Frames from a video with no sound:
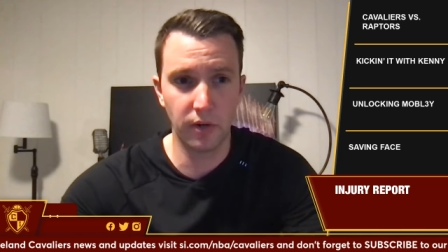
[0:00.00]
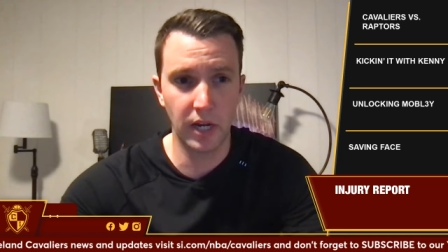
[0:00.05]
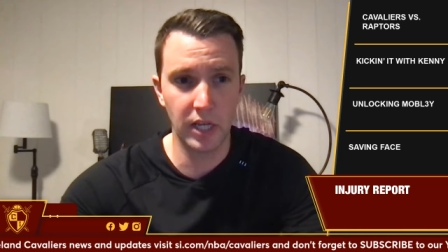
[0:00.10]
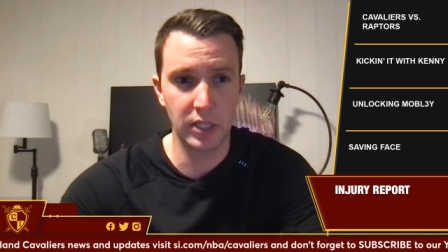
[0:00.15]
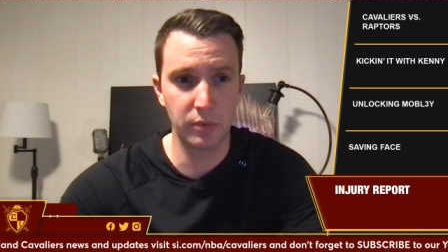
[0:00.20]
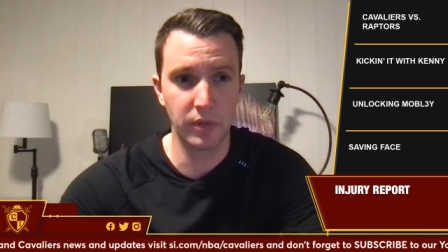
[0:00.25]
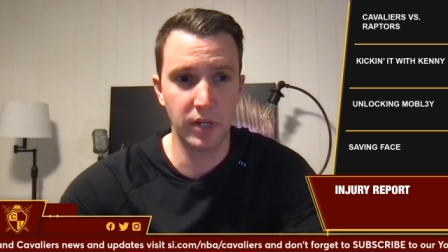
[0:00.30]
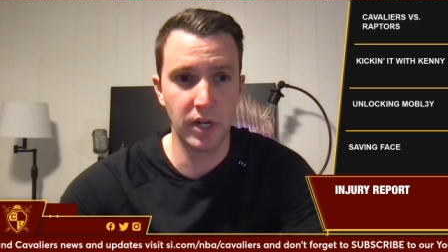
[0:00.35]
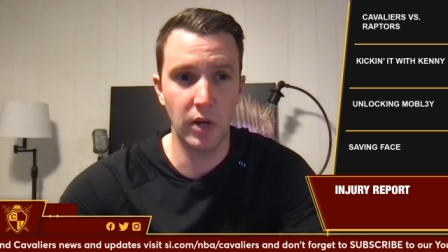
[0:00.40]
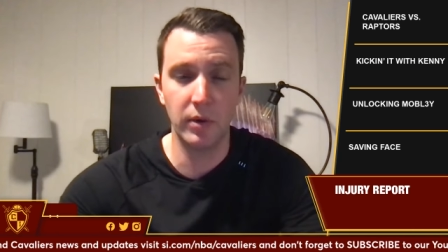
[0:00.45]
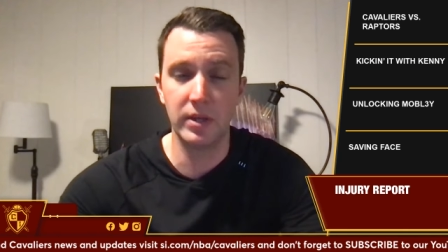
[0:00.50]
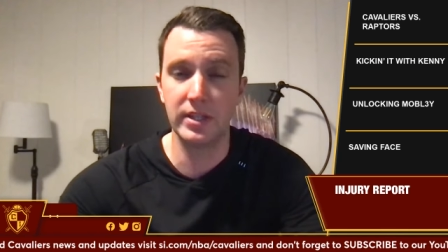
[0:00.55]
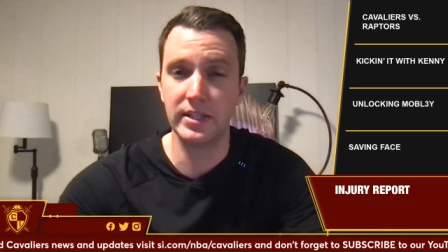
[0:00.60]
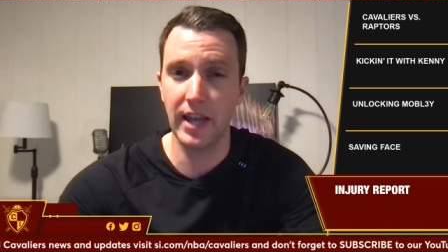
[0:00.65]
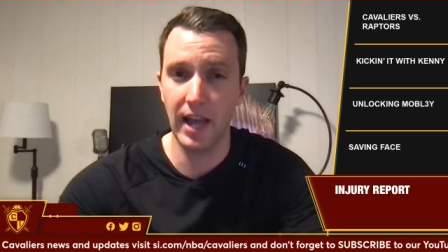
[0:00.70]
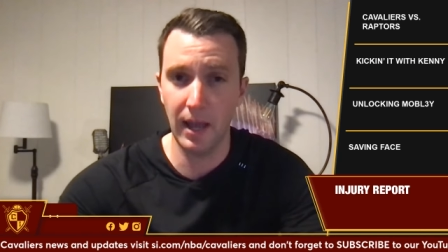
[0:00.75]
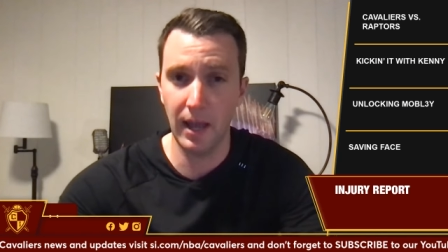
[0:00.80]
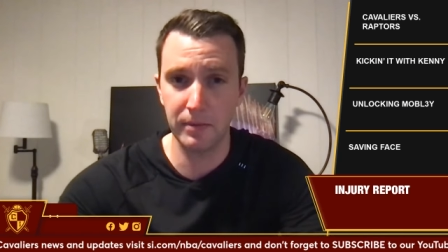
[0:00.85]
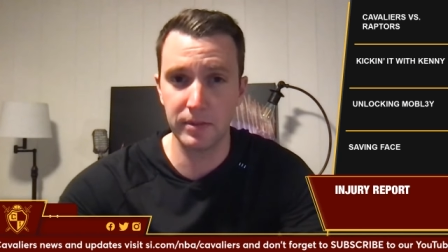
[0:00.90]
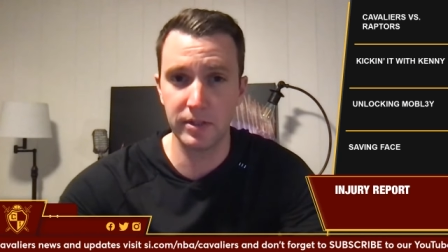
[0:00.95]
As we know, his
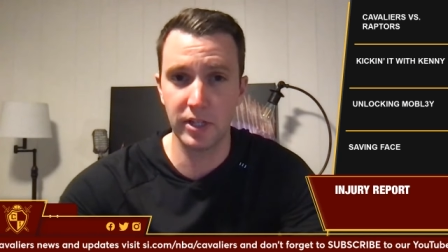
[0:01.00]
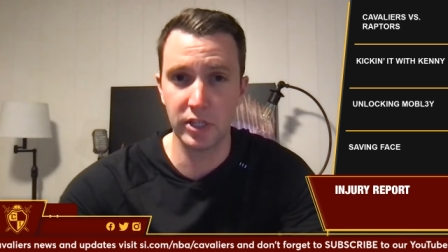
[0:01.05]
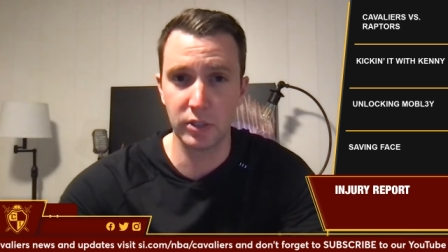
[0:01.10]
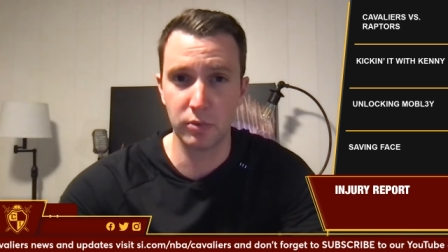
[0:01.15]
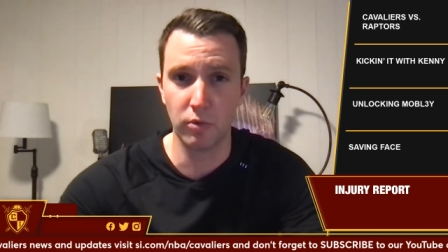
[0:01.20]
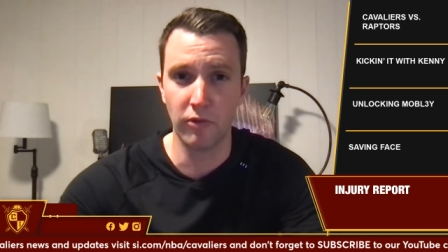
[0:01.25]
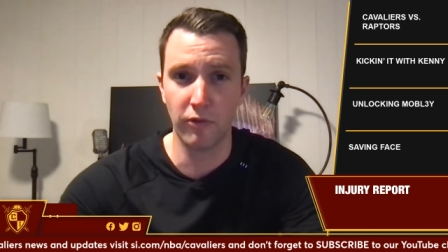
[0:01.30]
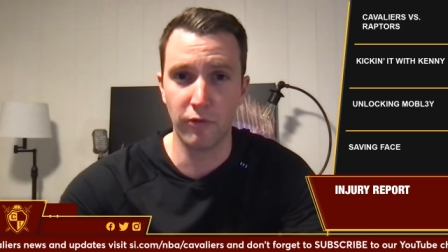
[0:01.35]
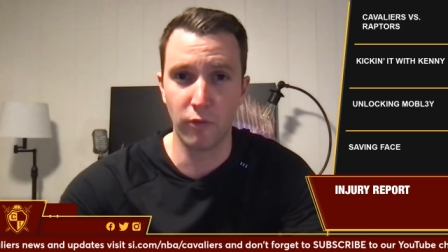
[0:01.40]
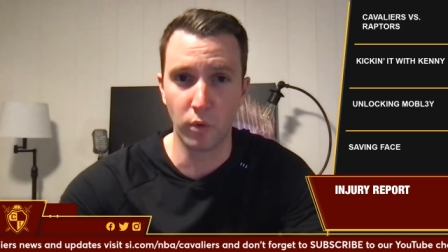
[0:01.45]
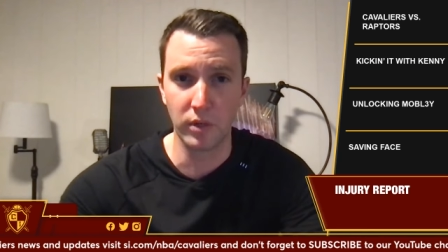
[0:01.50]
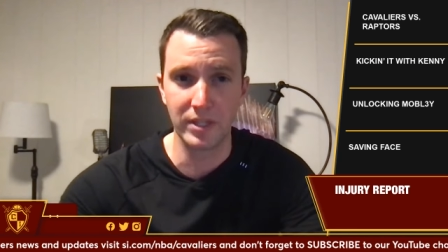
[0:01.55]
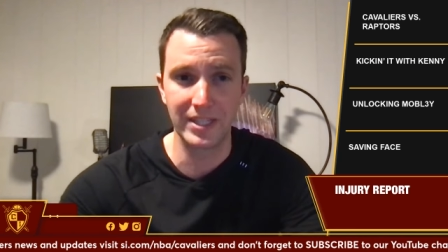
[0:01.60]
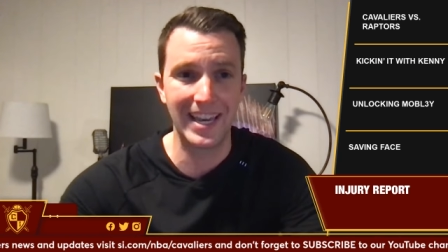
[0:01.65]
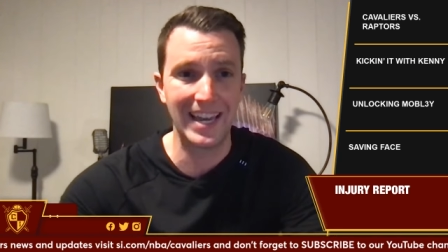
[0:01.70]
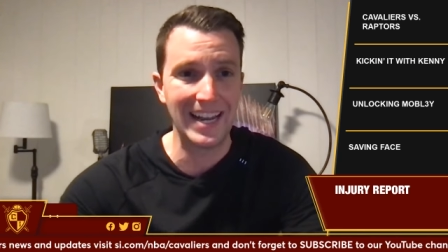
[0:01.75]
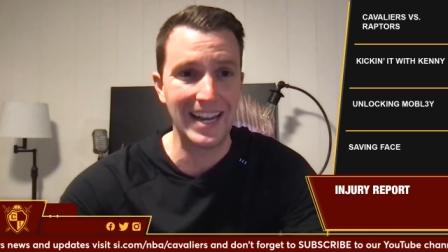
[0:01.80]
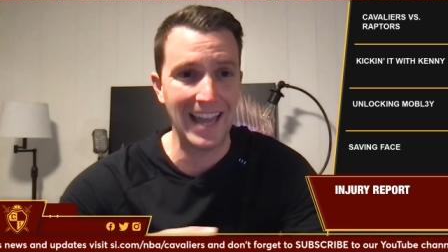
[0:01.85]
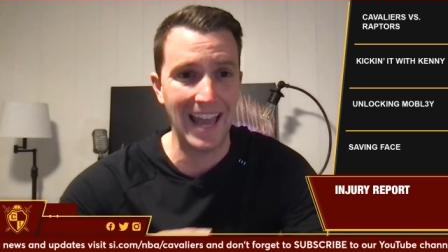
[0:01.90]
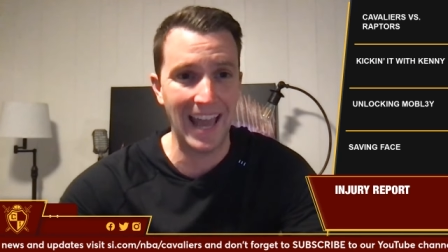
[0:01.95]
absence will force
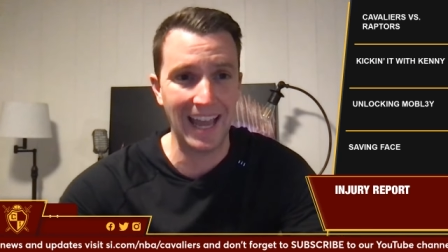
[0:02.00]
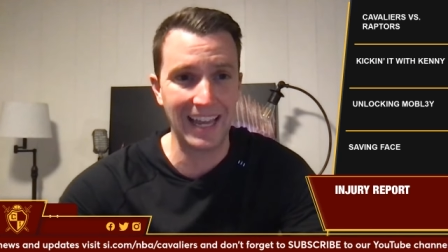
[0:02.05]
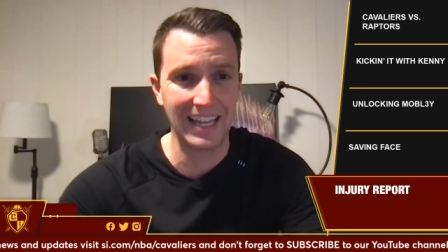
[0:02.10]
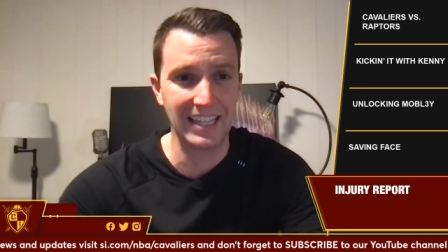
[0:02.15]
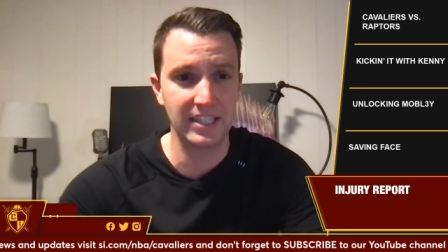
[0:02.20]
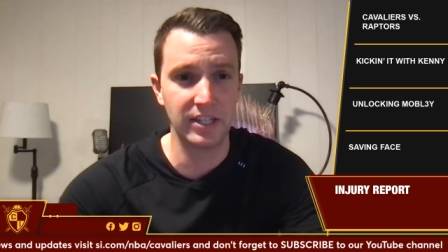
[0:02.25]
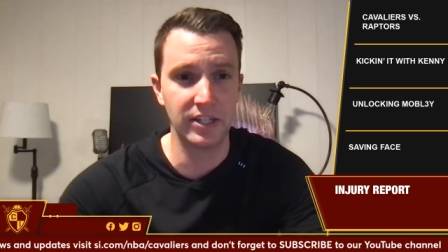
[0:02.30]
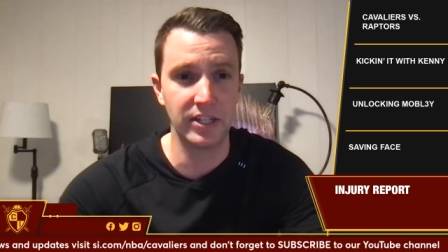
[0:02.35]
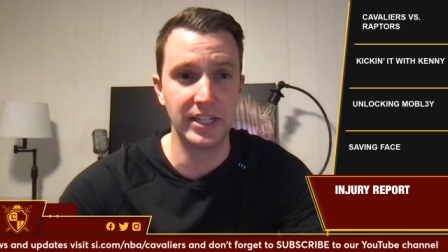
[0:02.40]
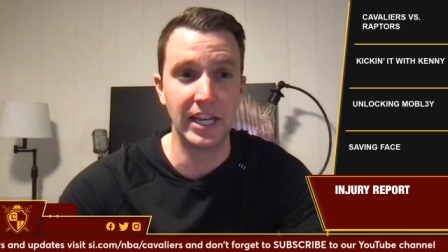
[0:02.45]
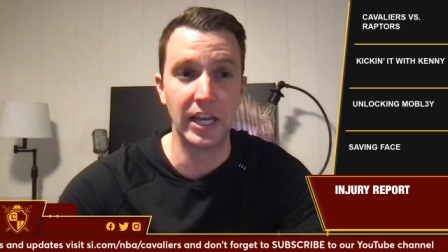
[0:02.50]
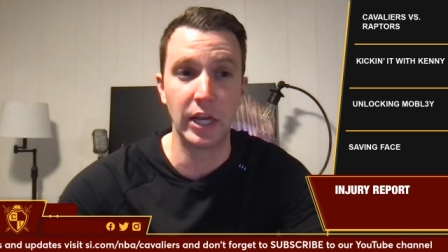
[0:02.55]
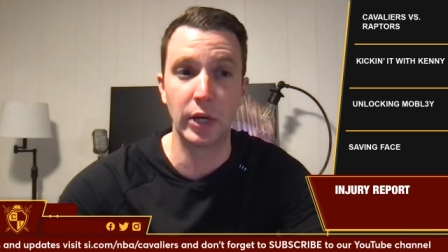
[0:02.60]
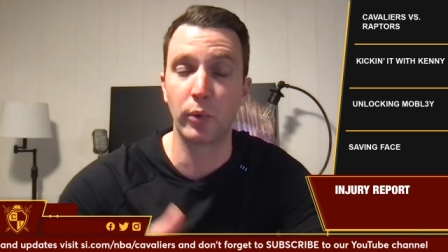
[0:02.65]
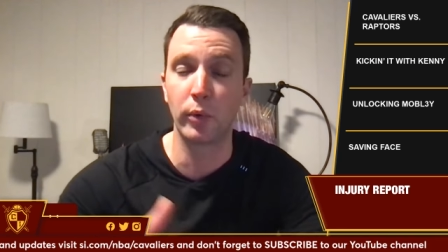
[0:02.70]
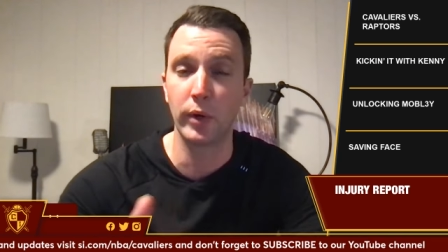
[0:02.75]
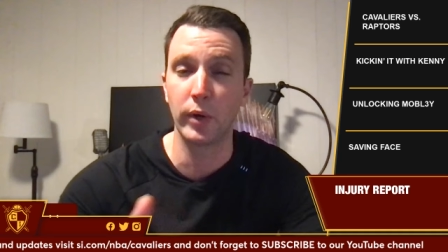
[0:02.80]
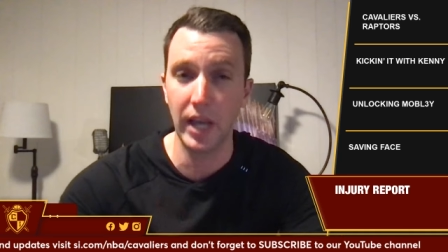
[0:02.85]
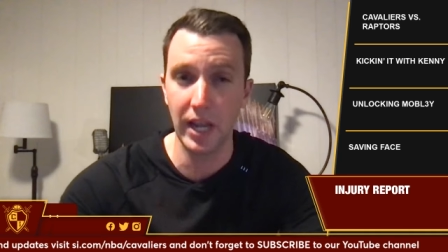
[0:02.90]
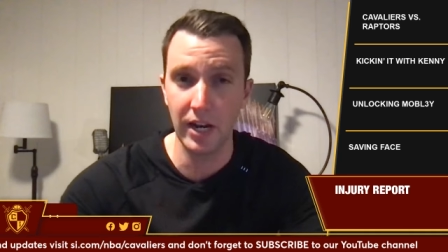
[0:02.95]
Kenny Atkinson to get
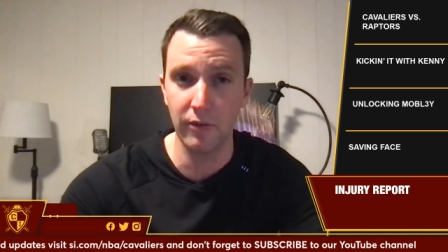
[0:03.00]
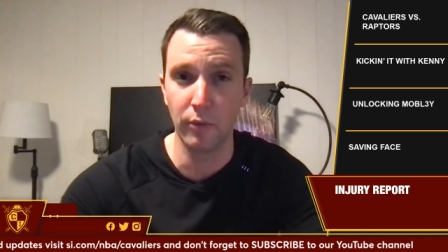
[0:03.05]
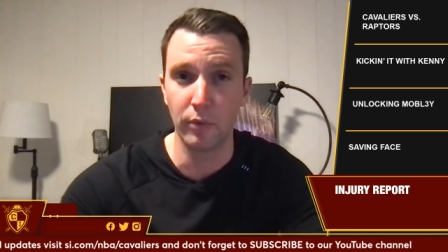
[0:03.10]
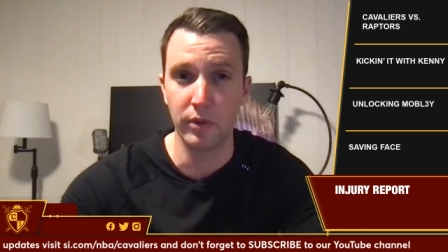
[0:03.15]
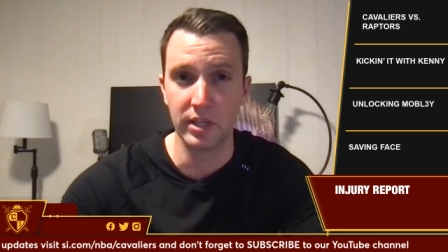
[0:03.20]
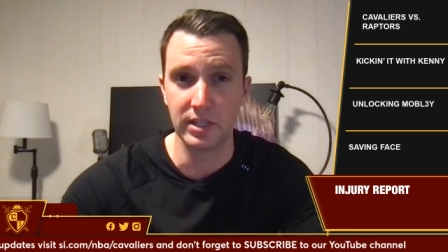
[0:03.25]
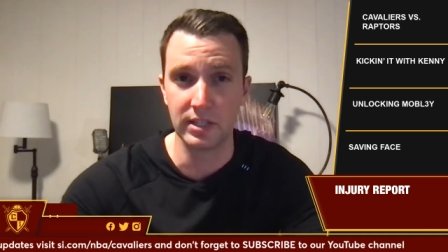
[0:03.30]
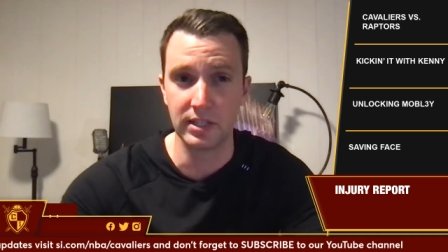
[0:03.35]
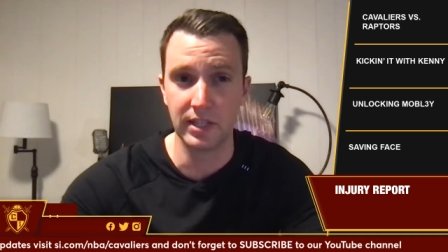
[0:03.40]
creative with his